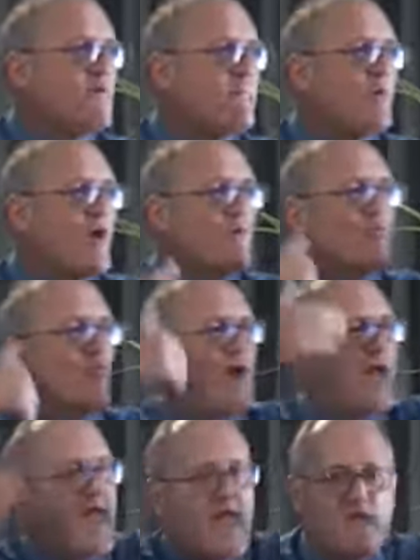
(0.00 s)
upon
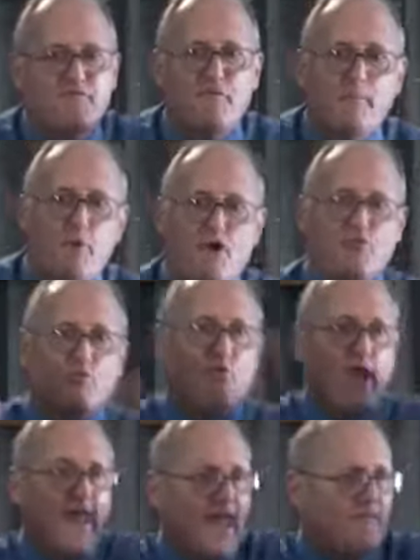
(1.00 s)
wave upon
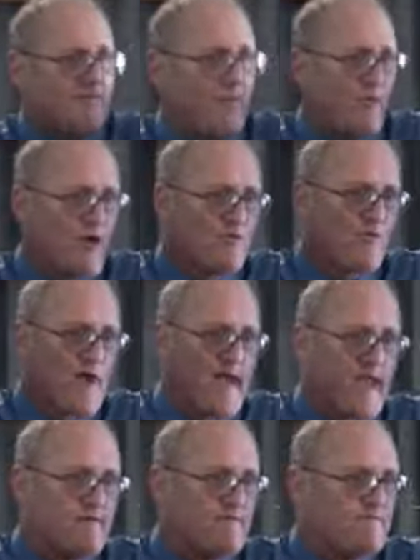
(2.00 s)
wave upon
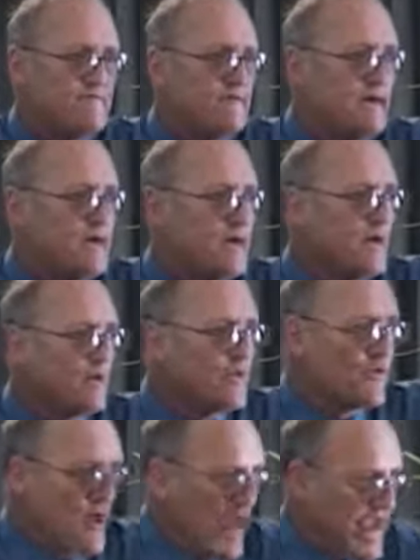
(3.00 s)
wave,
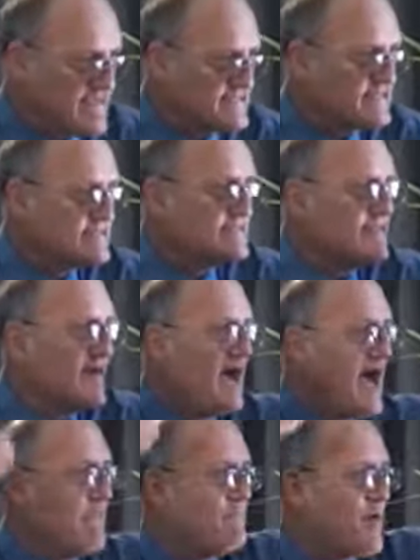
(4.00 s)
grace
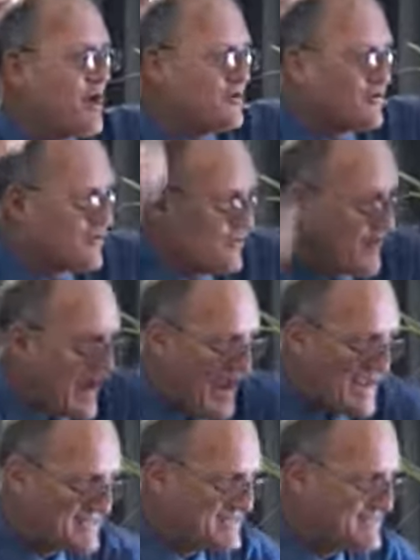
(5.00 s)
upon
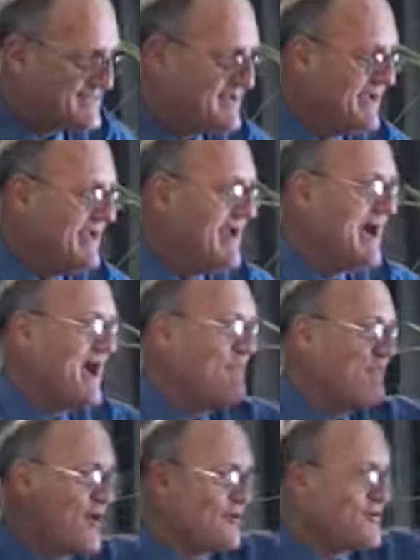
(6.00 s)
grace
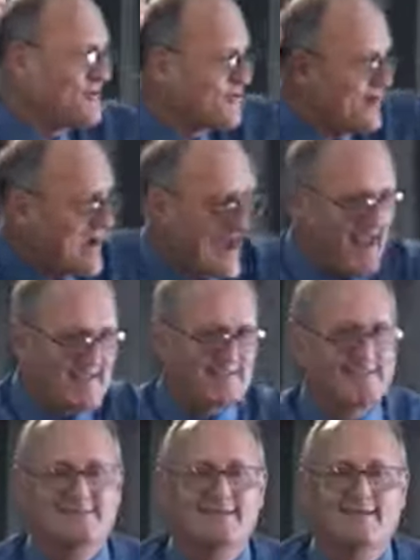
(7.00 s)
upon
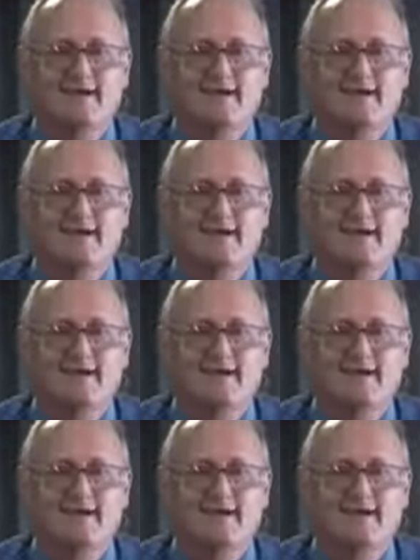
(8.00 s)
grace